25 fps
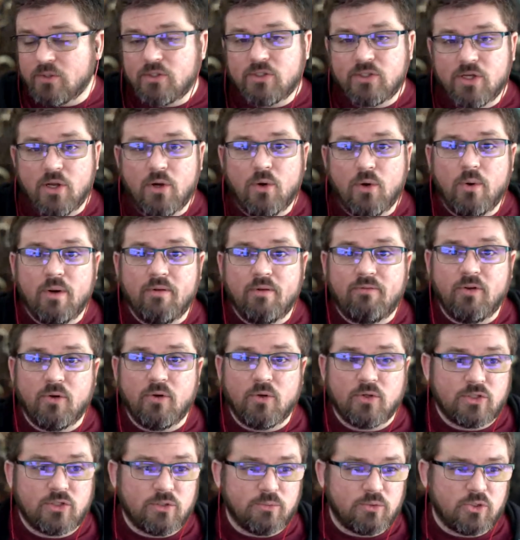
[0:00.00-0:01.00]
So if
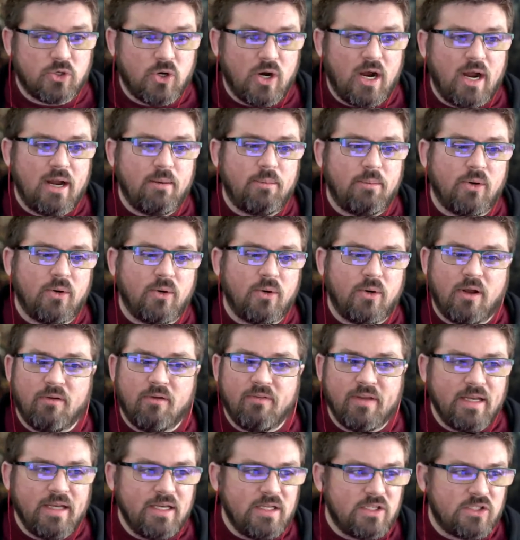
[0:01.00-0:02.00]
you're a subscriber
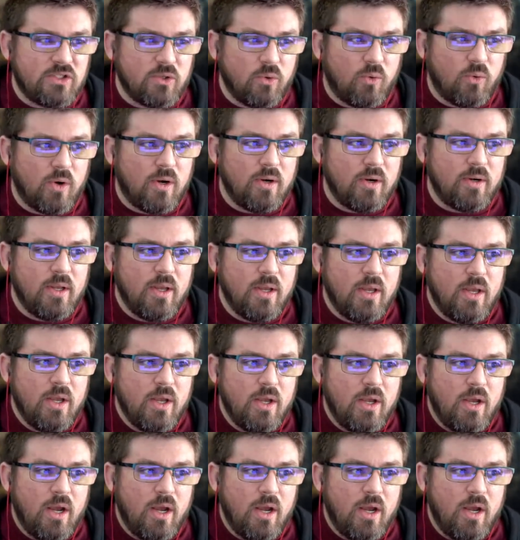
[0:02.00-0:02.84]
of any sort,